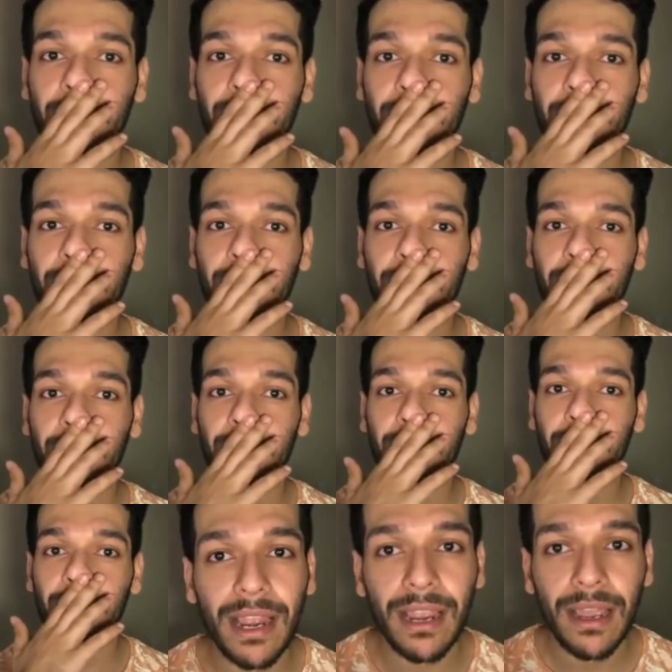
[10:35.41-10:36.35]
After that
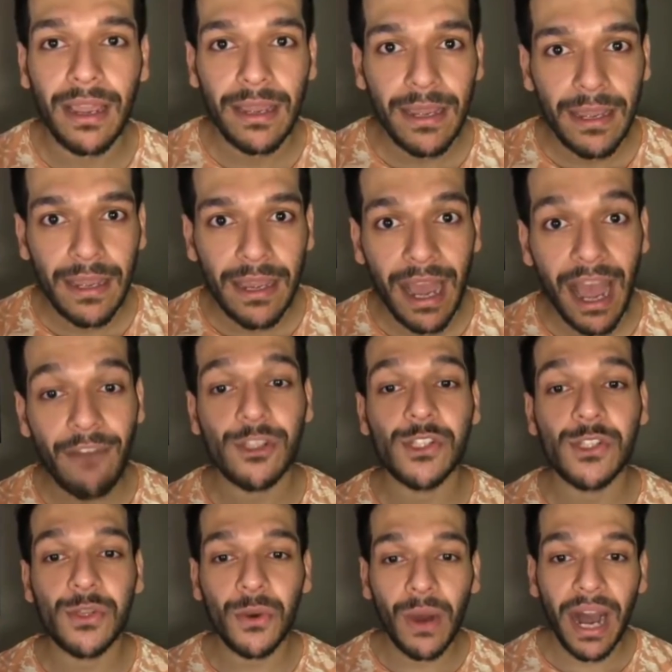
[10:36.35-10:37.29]
backpack, I
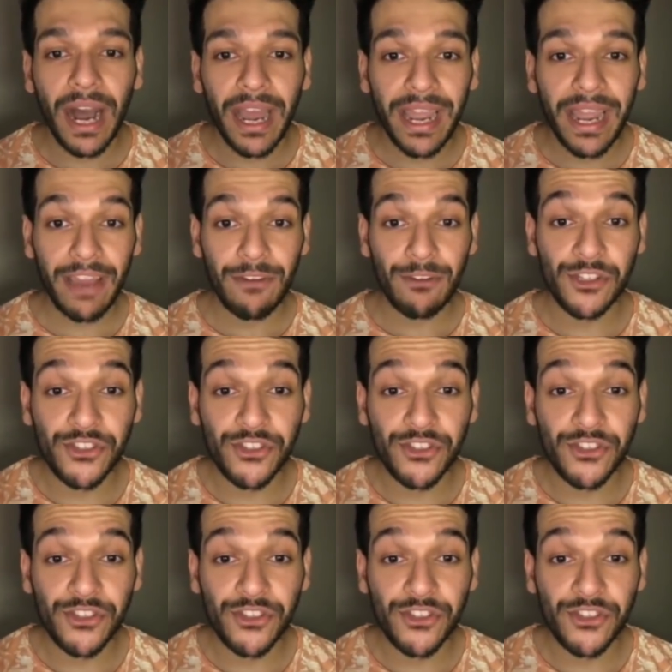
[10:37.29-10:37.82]
was so high.